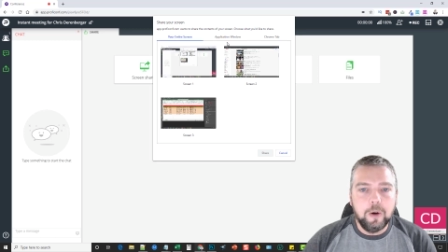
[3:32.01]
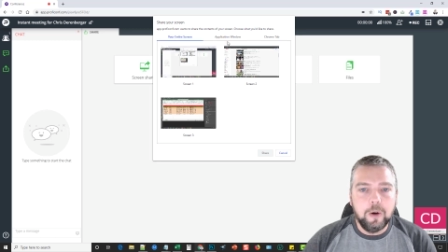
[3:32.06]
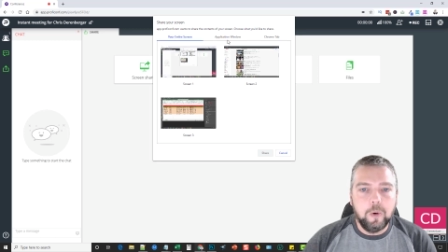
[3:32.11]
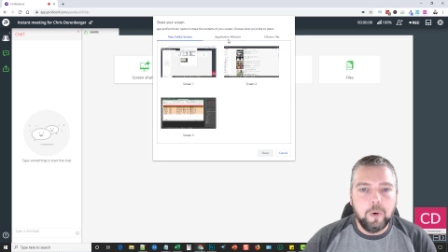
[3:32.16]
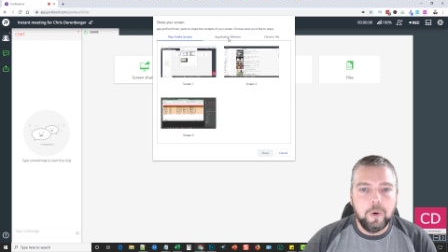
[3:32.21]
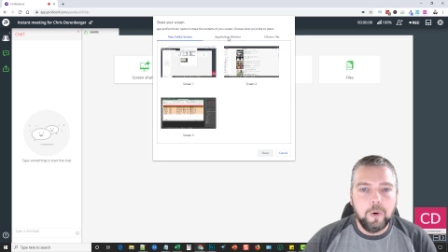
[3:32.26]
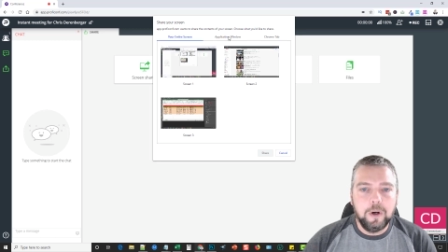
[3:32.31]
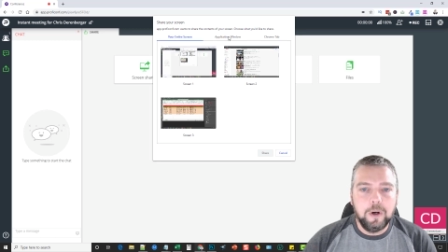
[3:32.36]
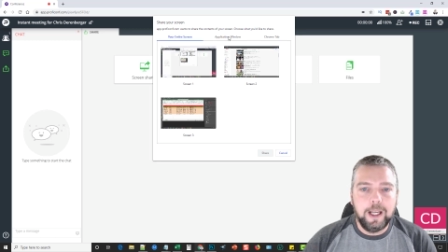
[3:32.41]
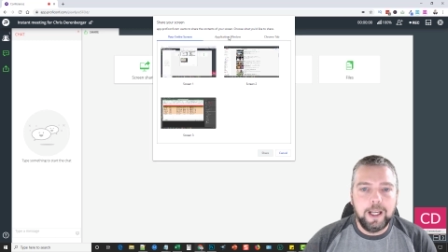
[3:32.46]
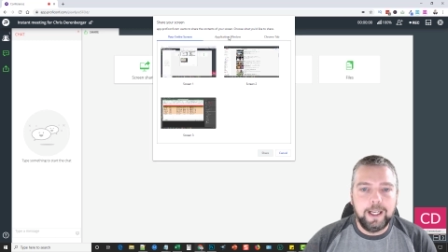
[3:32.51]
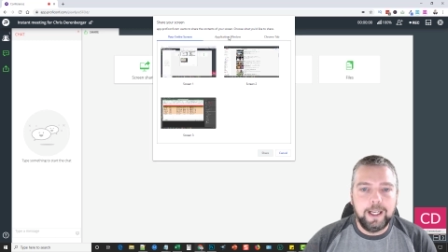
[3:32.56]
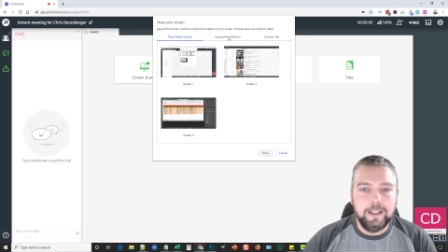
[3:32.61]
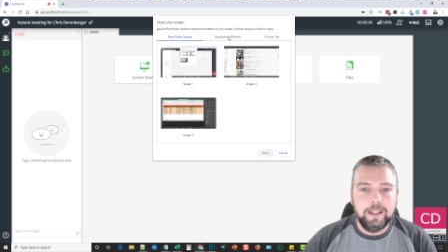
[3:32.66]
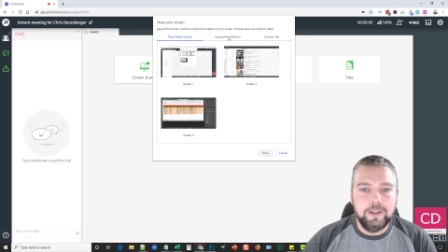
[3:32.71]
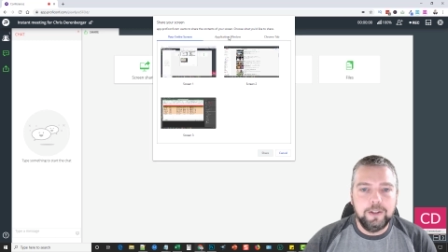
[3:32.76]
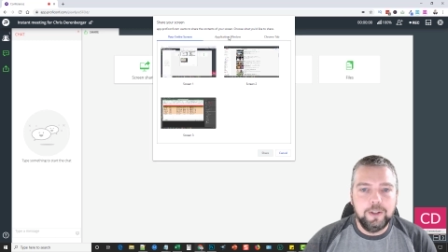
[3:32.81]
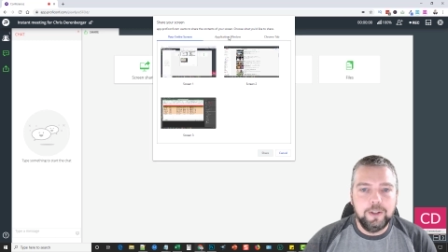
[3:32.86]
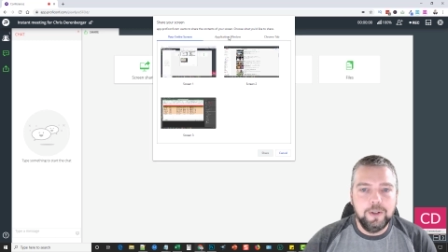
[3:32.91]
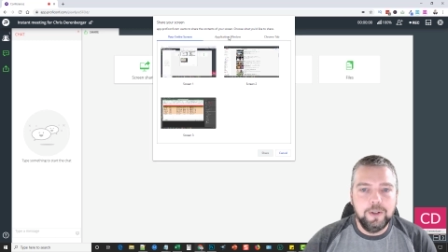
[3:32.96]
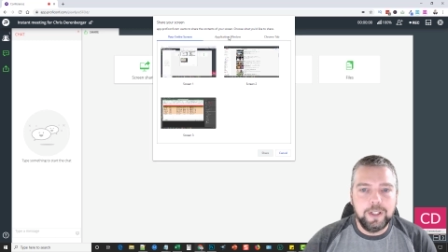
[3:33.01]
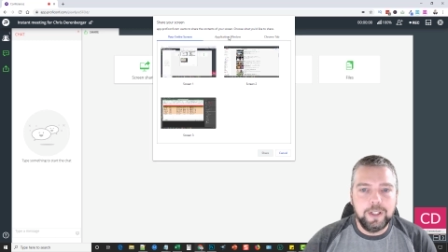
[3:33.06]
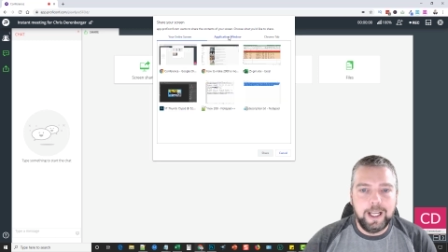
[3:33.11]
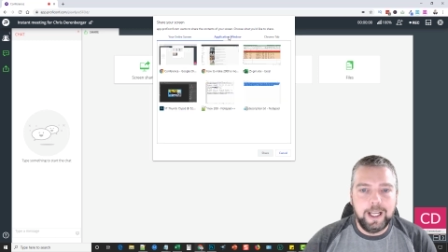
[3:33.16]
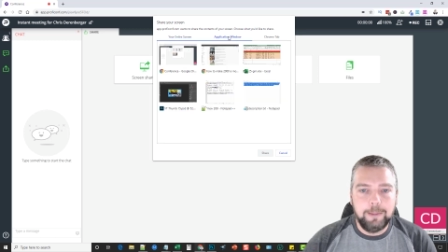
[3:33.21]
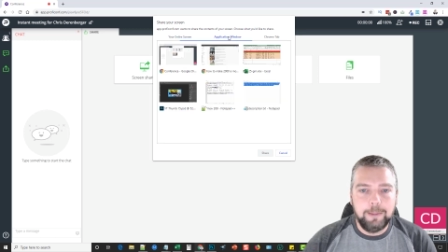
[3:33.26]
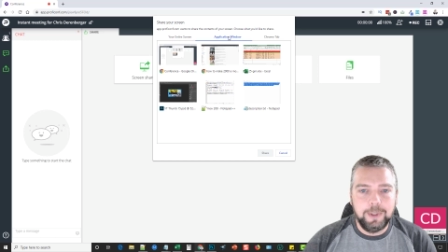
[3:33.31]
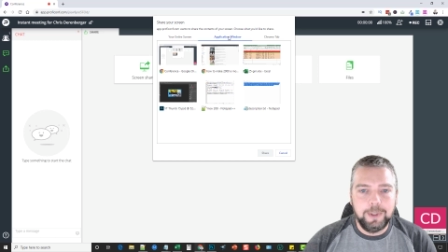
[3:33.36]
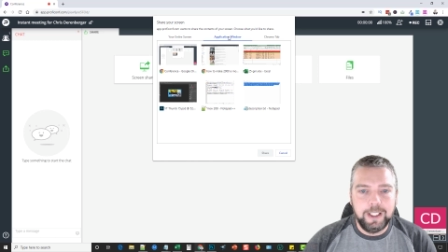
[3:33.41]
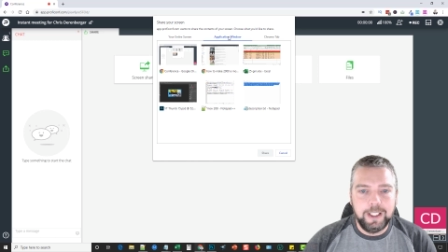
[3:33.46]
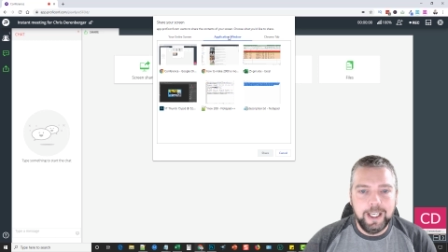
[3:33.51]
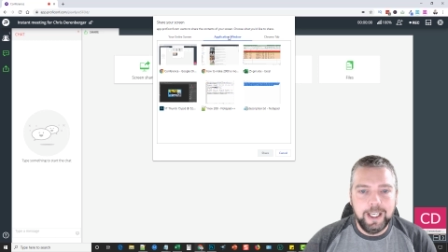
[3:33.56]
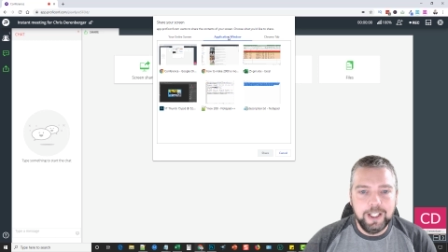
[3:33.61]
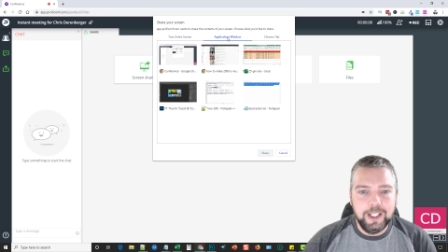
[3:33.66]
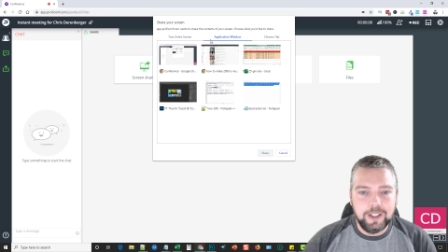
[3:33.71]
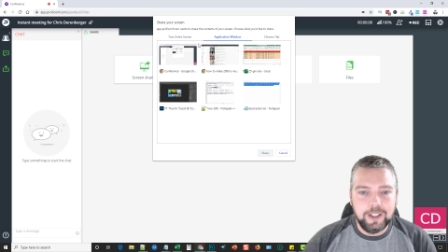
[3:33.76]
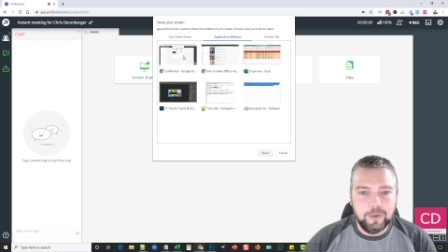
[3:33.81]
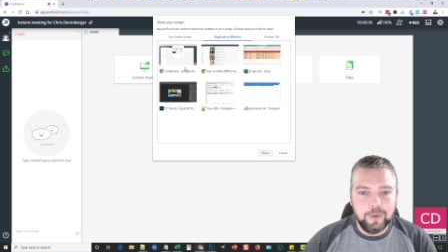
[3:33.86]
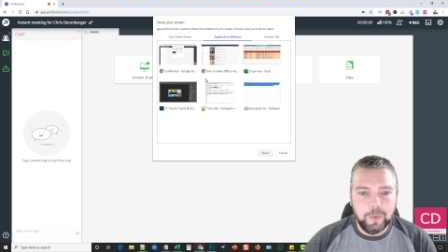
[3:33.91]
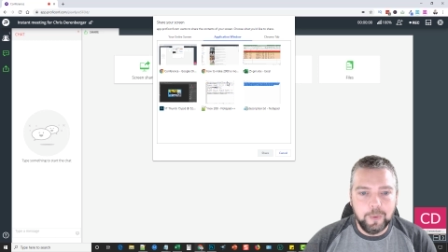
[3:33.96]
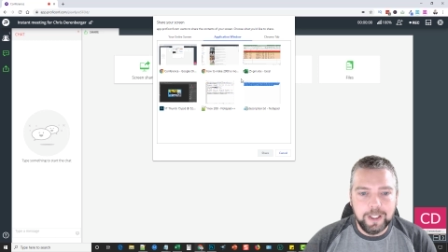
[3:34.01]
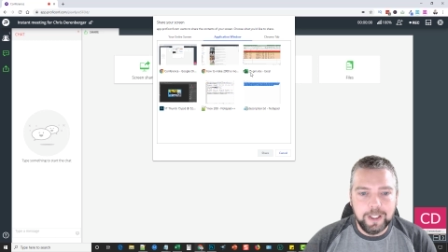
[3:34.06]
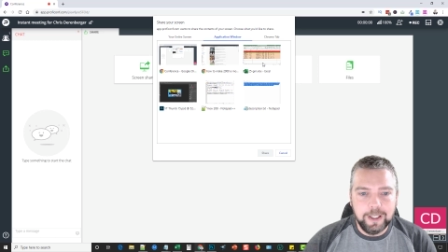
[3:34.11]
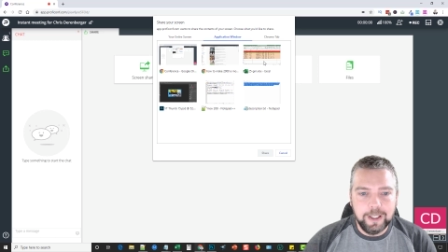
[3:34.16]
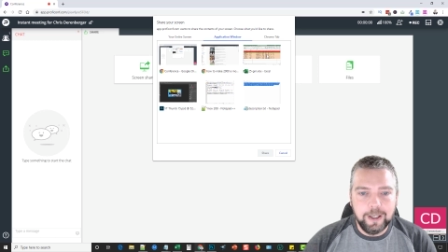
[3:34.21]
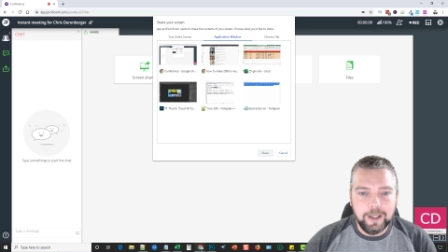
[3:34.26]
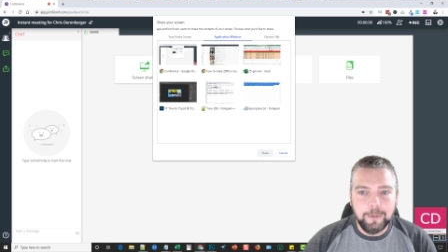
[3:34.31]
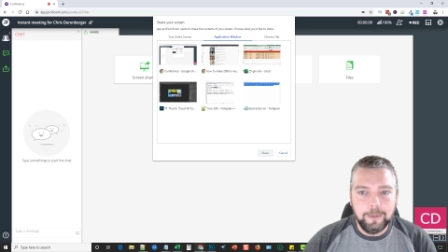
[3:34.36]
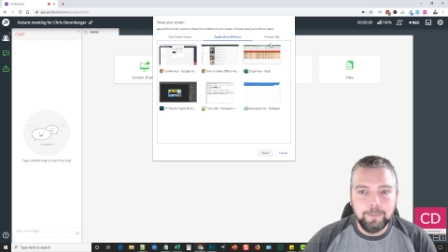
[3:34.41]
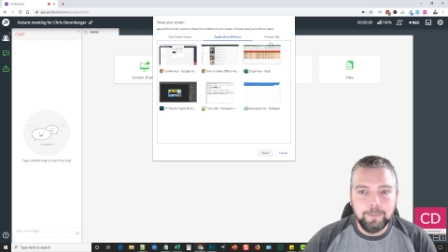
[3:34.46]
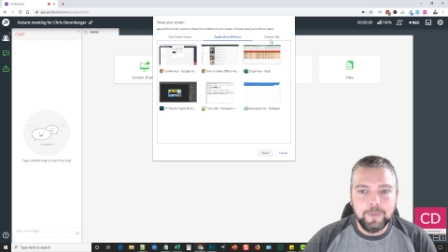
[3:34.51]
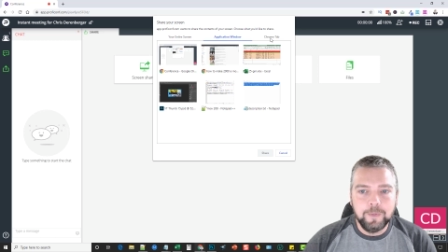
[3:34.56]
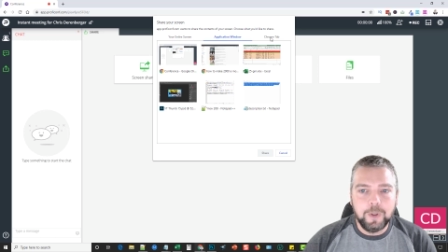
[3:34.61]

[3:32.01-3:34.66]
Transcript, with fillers: or I can choose an application window,